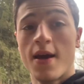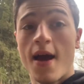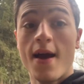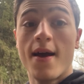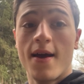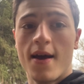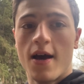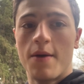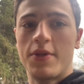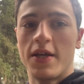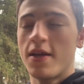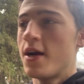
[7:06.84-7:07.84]
Ha,
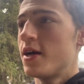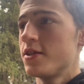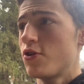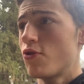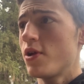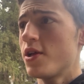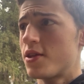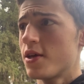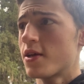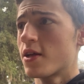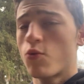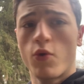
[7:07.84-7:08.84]
update. Did you really think
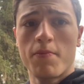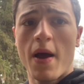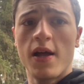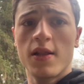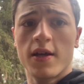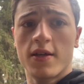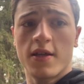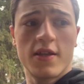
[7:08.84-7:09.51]
that with my luck,